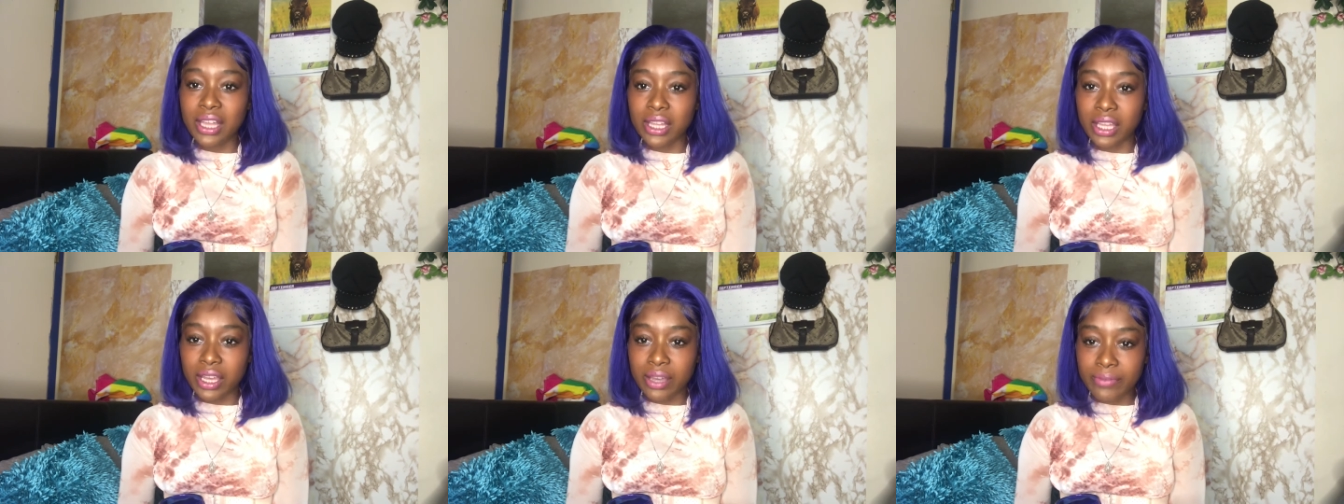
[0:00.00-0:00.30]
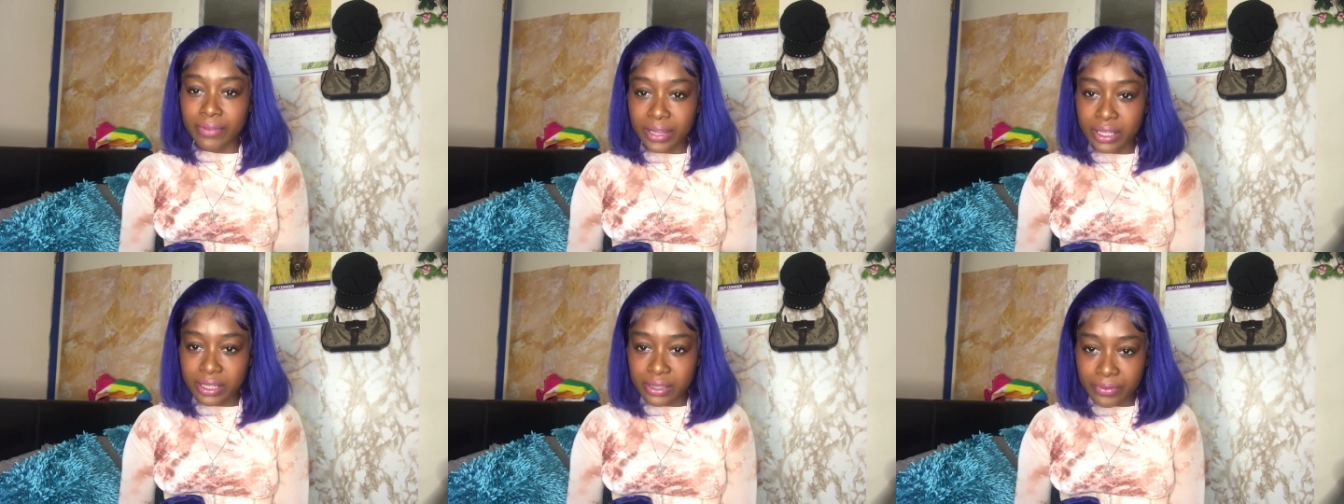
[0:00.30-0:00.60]
Like I
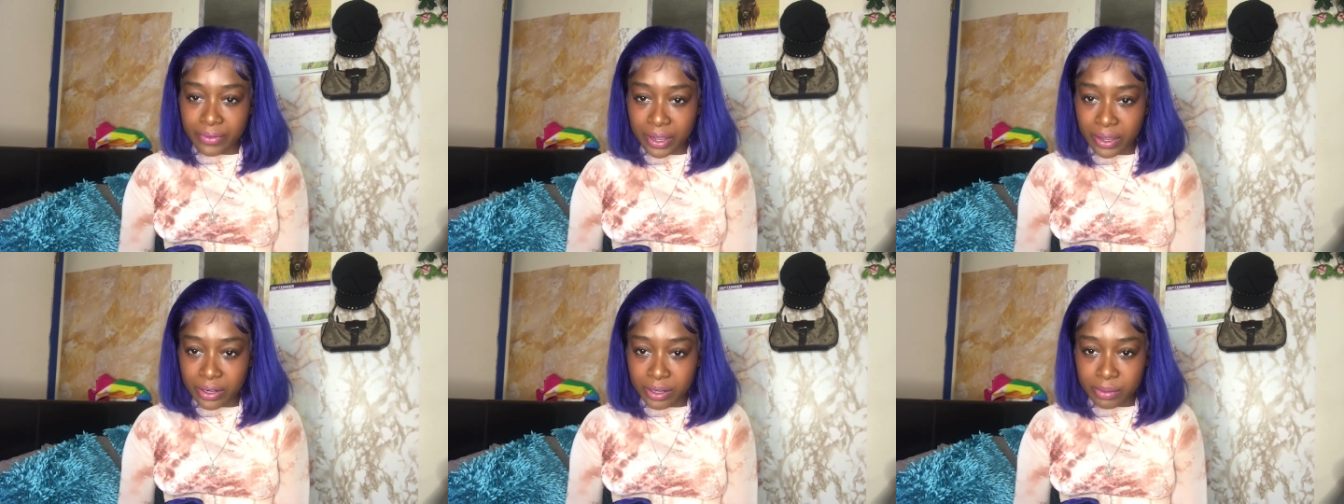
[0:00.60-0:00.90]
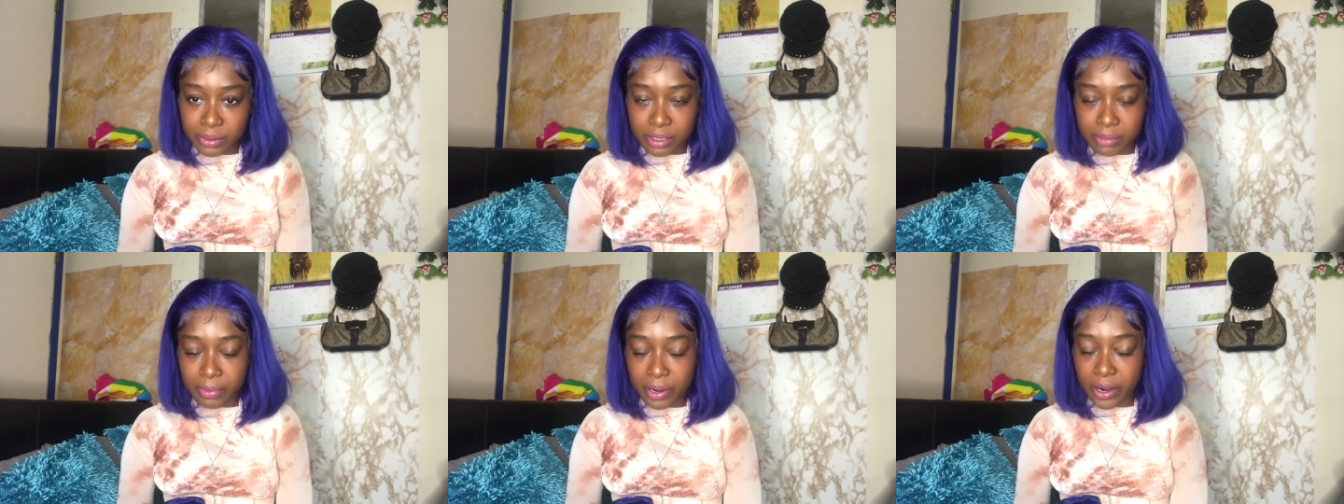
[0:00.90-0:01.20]
finally found him
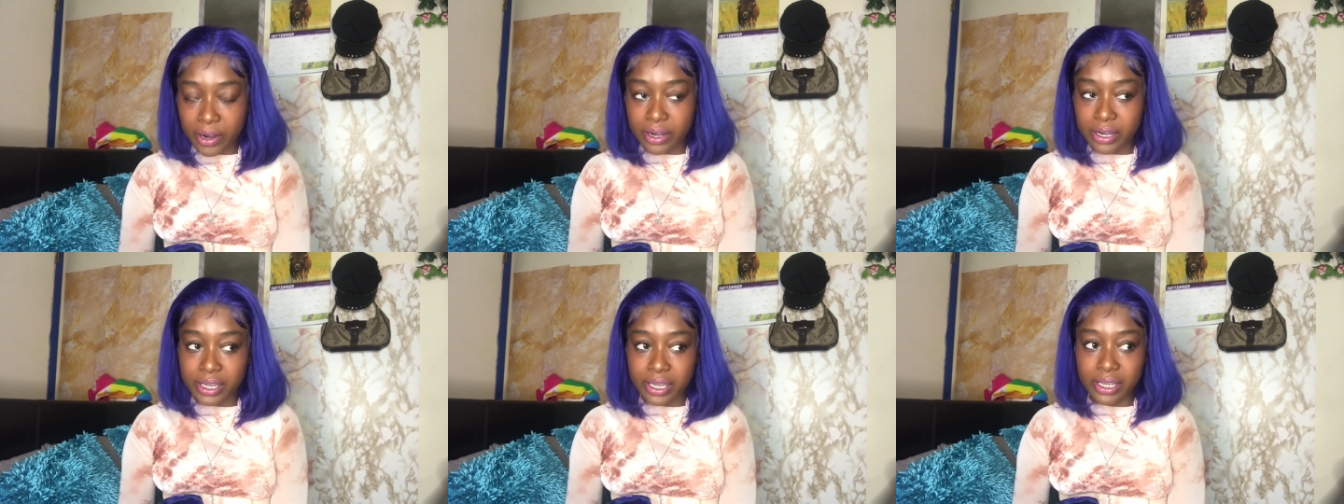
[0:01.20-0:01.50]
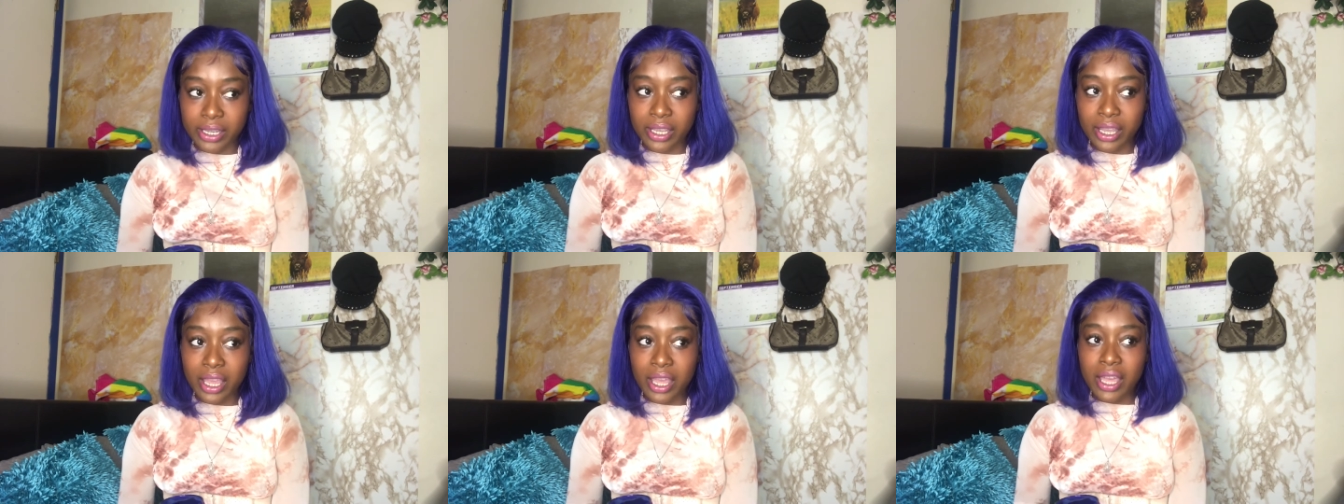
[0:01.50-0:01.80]
in the
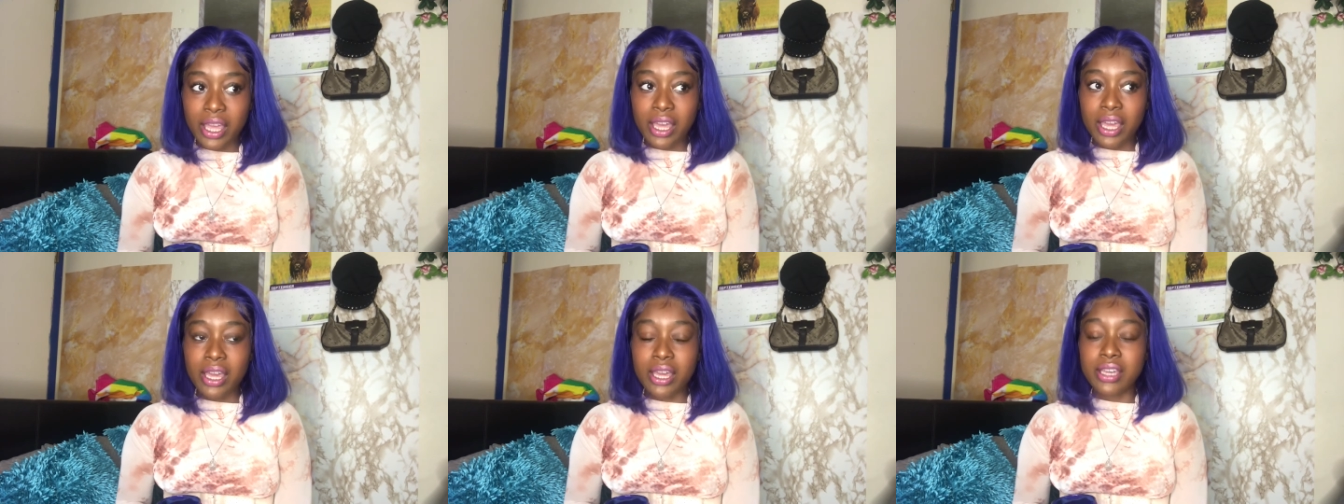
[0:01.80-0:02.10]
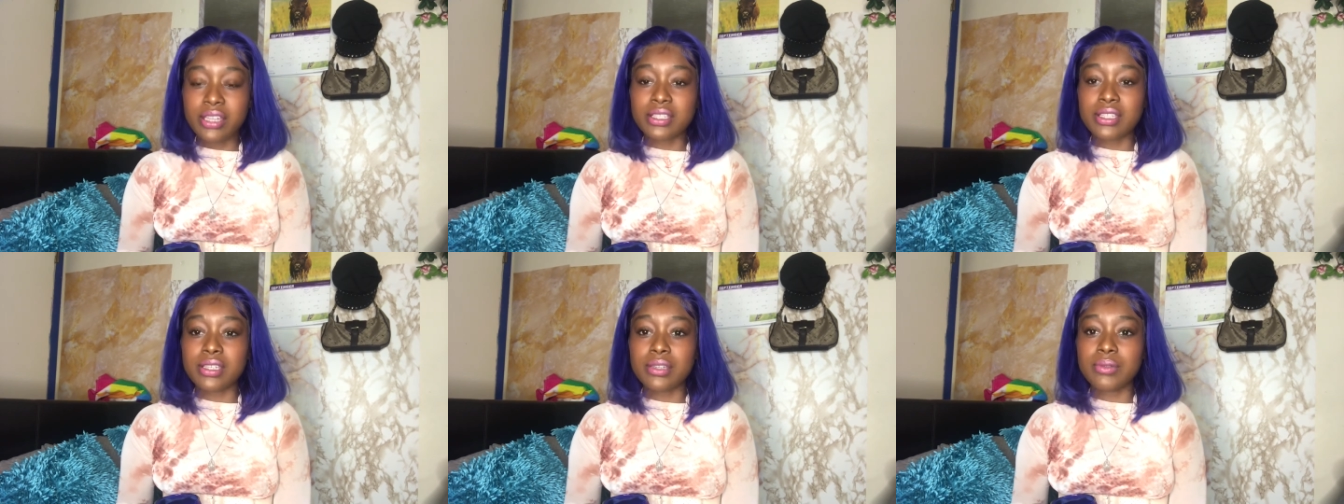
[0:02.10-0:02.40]
party
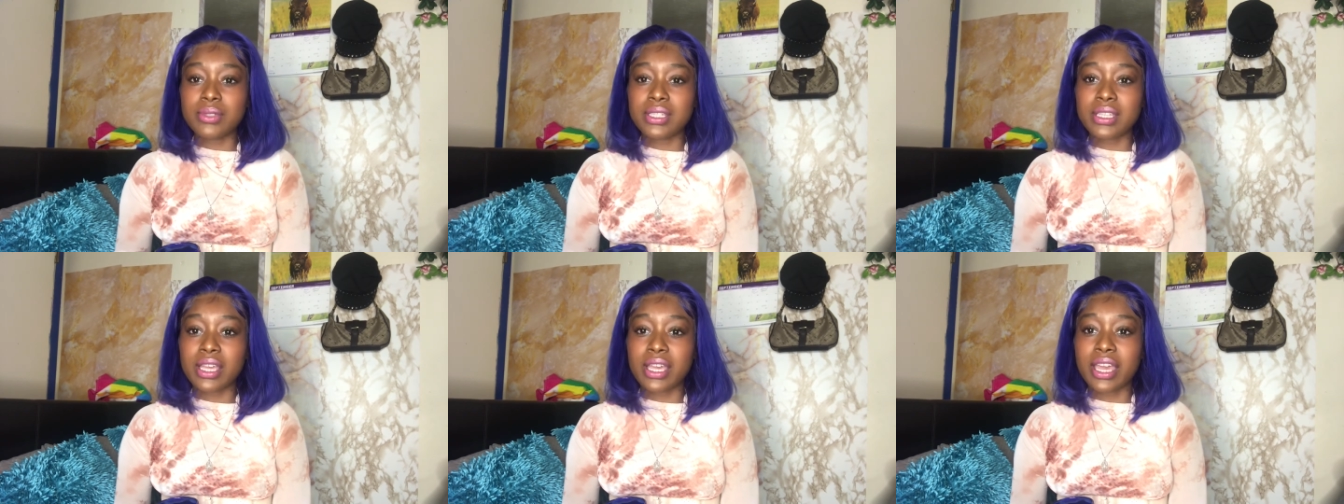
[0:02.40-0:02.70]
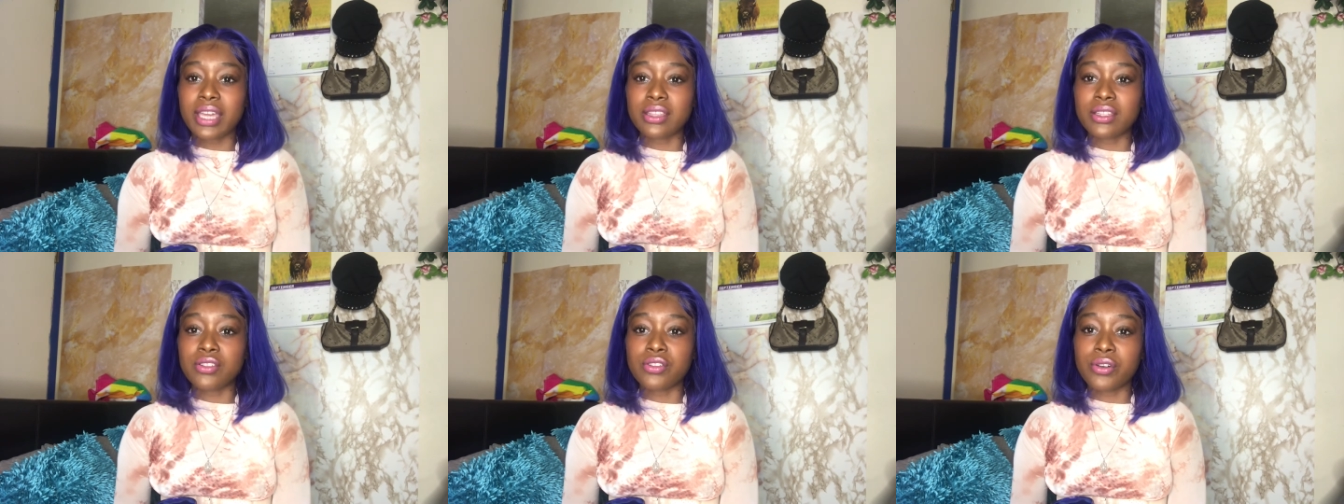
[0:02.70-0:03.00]
cuz he was like
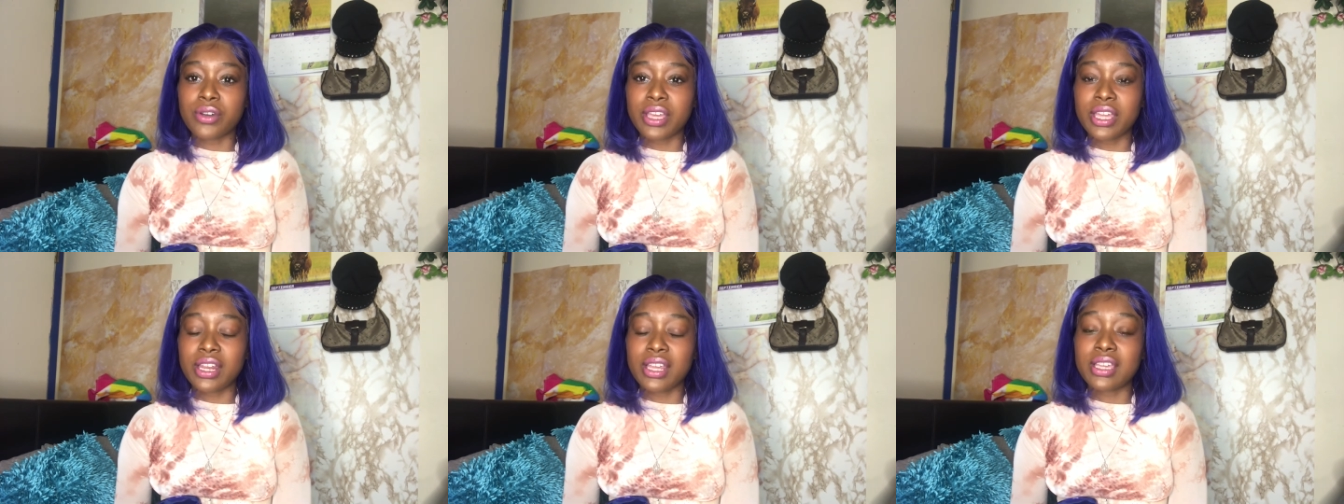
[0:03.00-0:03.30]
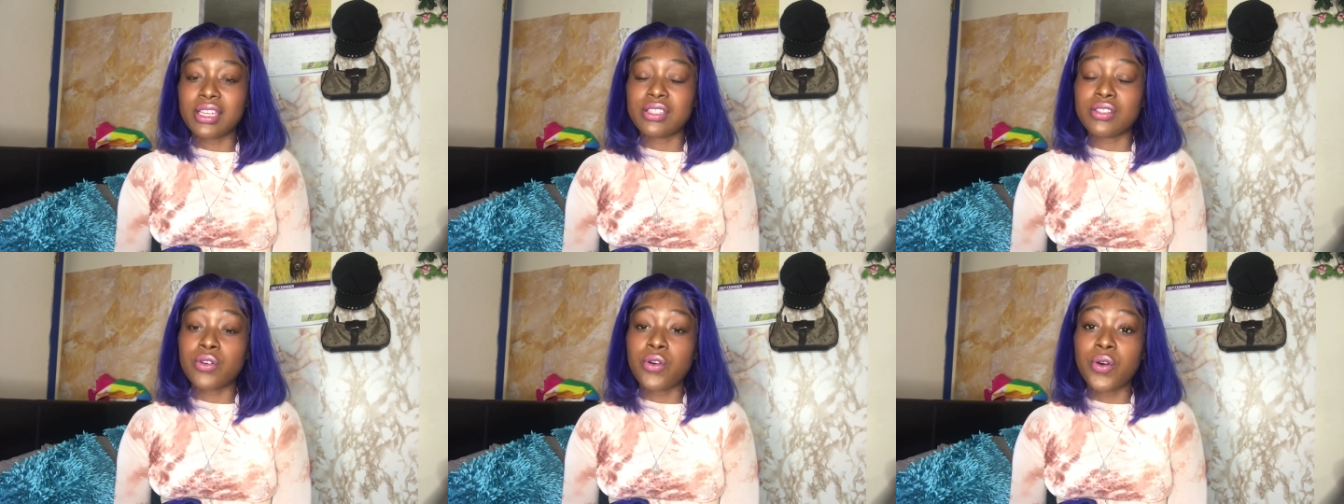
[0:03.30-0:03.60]
at the door getting
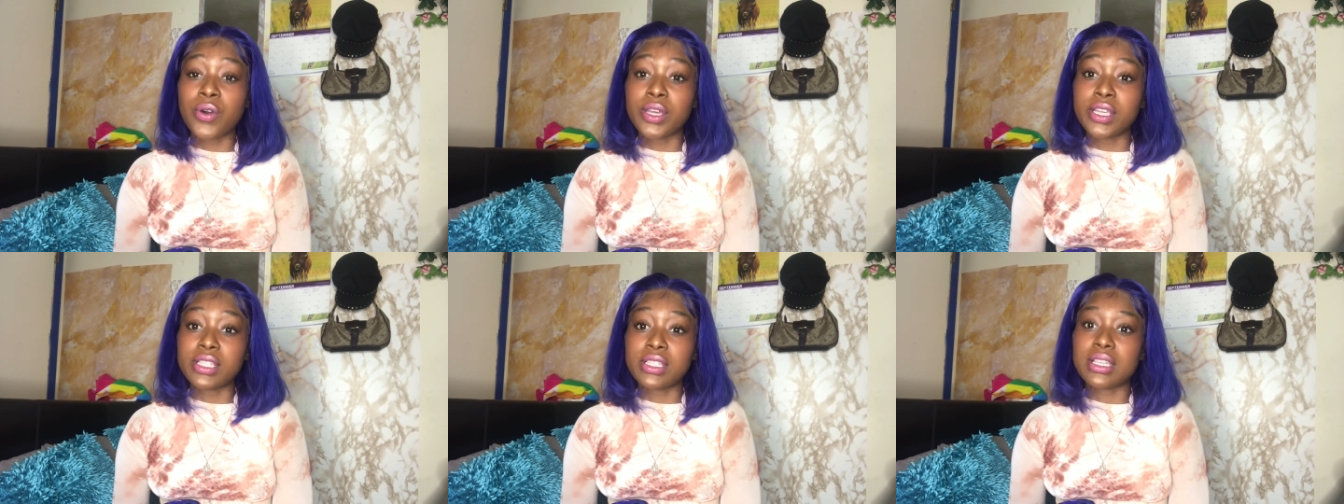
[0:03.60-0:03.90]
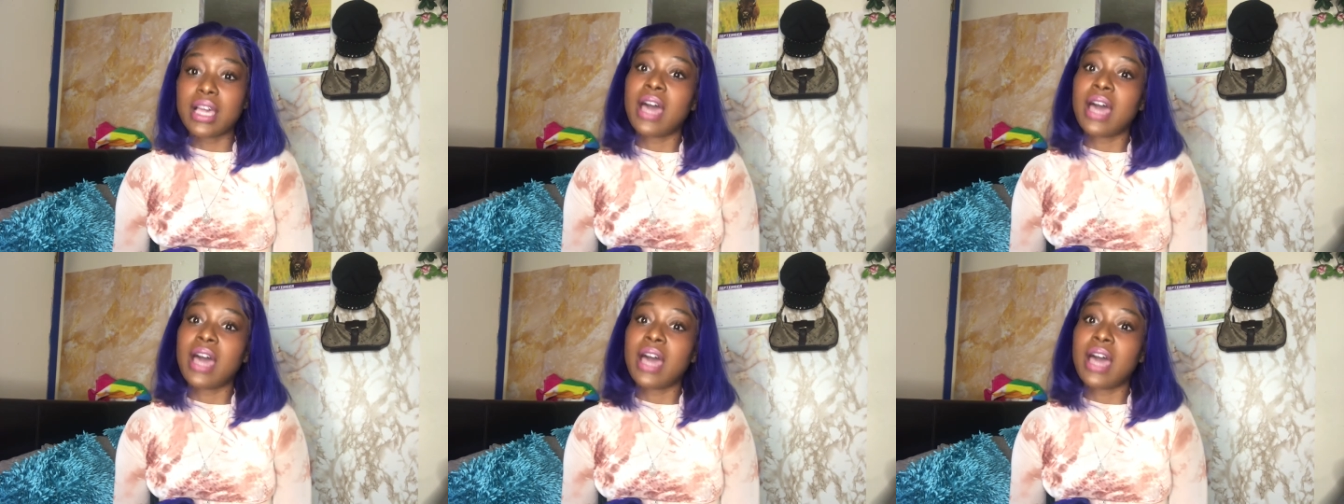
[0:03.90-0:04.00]
his coins.